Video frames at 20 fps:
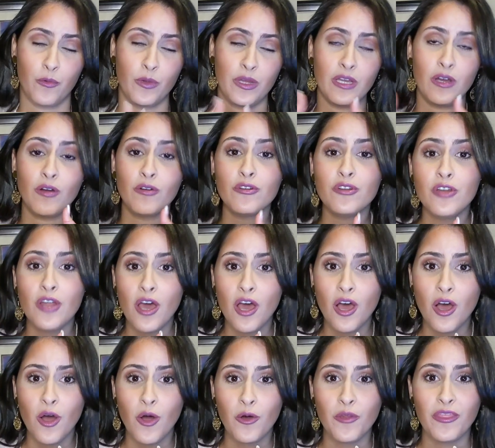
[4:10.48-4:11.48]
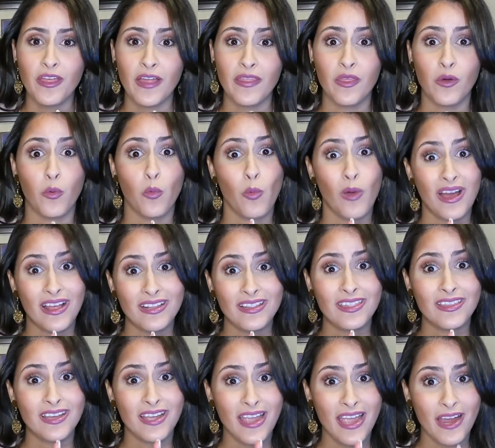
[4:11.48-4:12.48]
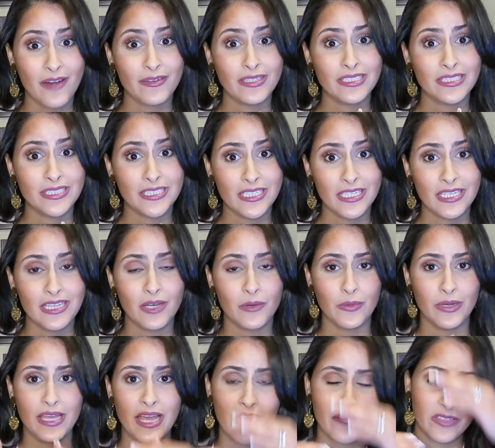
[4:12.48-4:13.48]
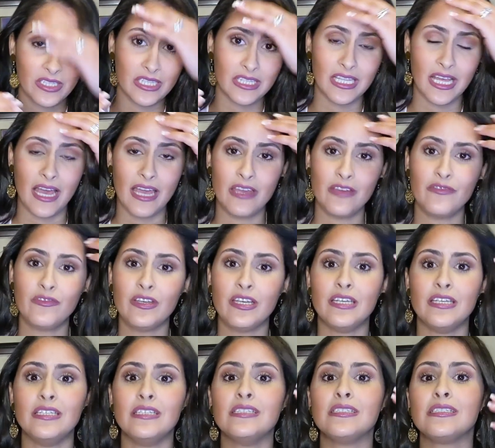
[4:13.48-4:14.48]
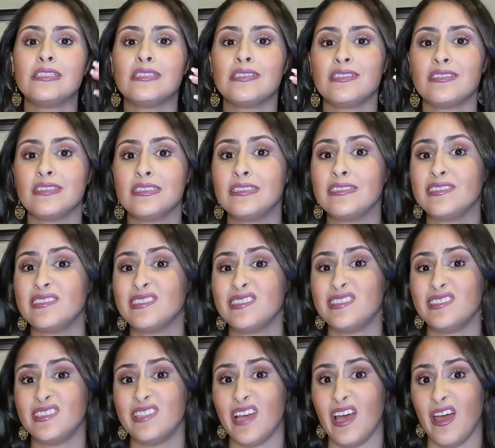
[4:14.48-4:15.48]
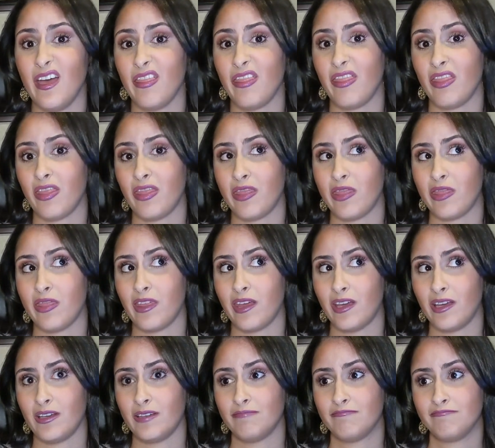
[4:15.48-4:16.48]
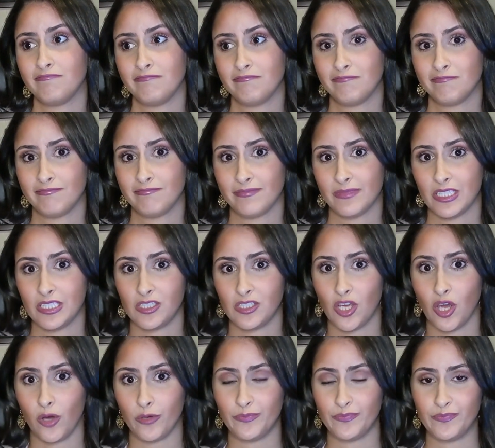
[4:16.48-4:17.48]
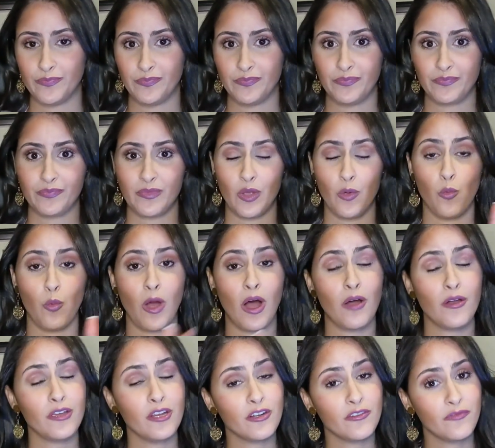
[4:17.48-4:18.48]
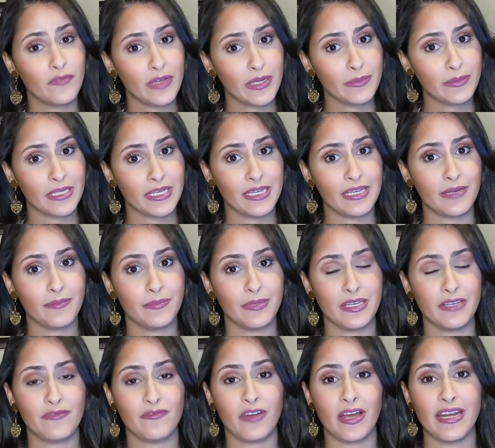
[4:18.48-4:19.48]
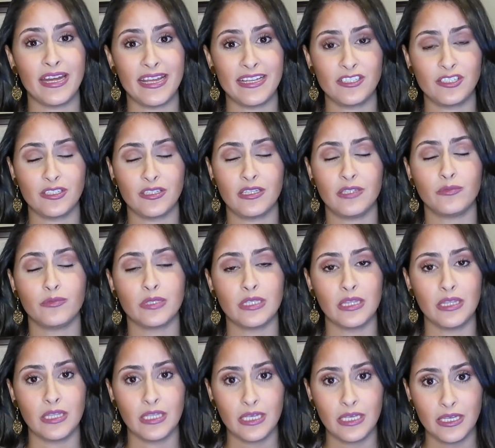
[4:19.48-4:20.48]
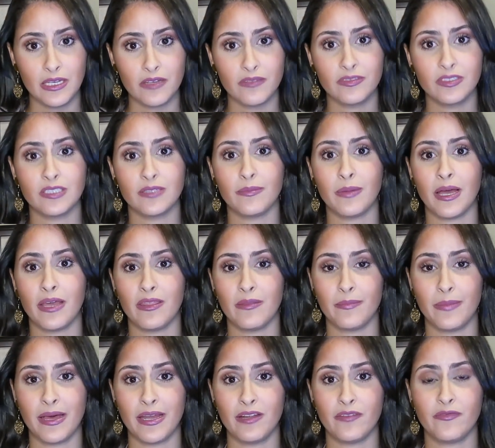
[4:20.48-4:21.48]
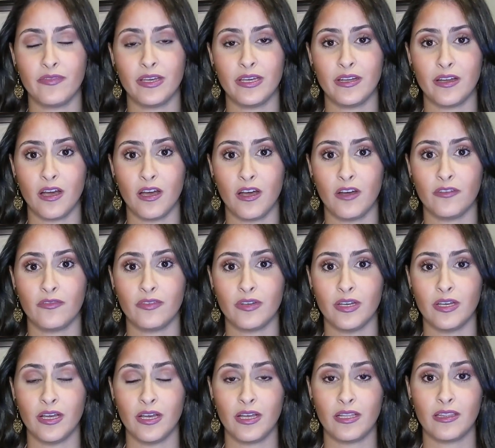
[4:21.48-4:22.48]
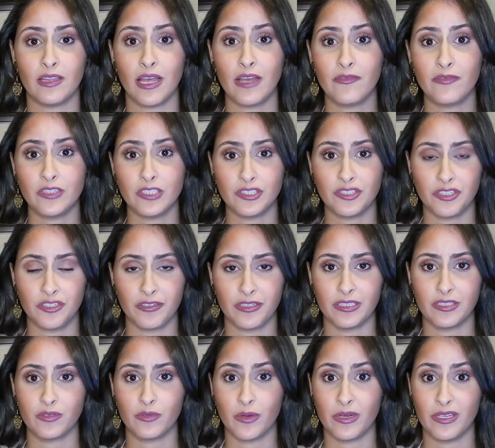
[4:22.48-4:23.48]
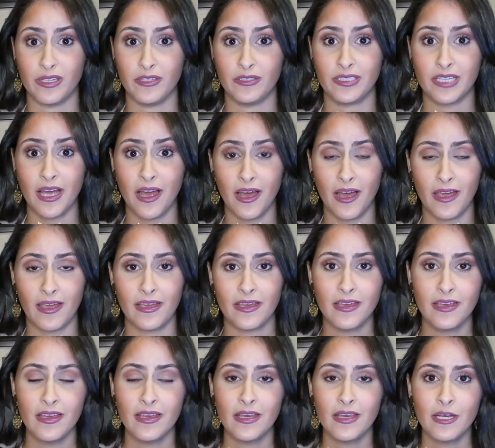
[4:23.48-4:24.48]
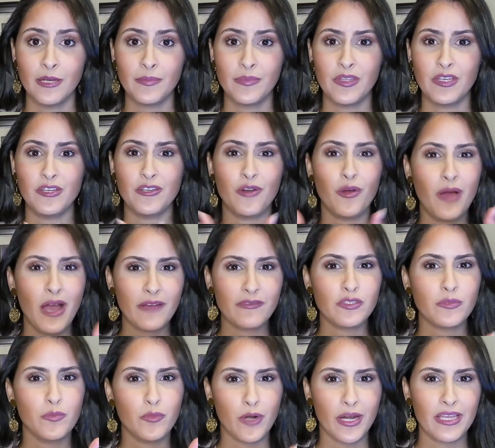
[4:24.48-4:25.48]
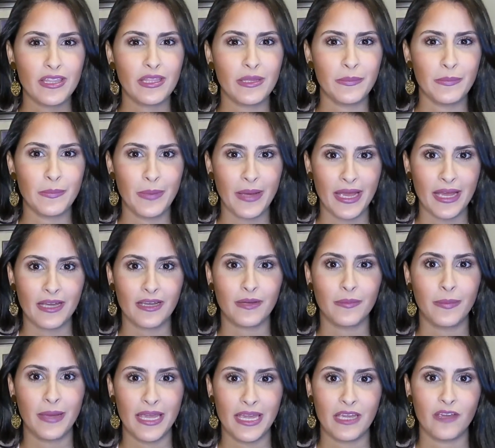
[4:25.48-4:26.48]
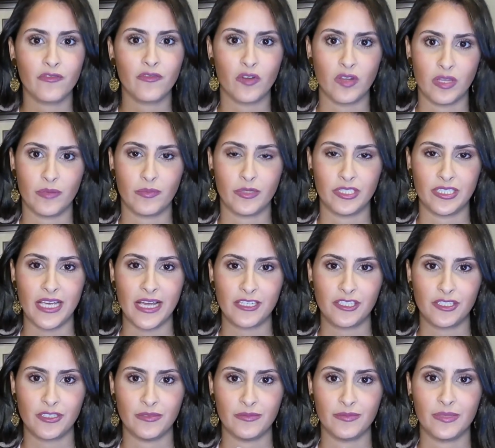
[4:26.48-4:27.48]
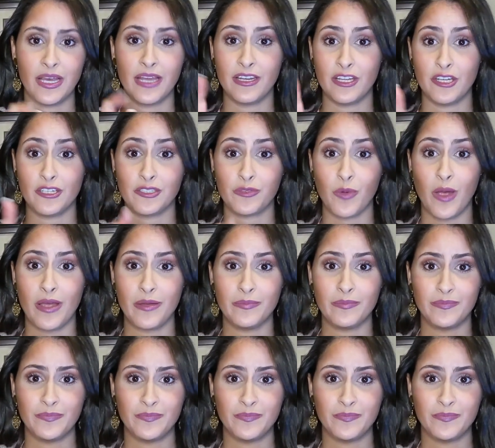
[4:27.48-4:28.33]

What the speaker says: we all know that the one guarantee that we have in life is death. So, while your family can be financially relieved by the benefit of life insurance when you die, you don't have to break the bank paying for the protection. And here's why.